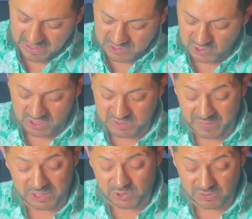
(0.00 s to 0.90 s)
So let's
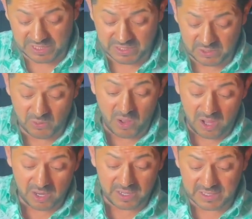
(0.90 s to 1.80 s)
make sure that you
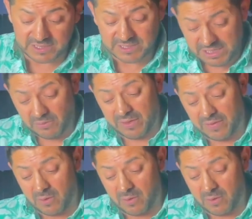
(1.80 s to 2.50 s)
are stirring,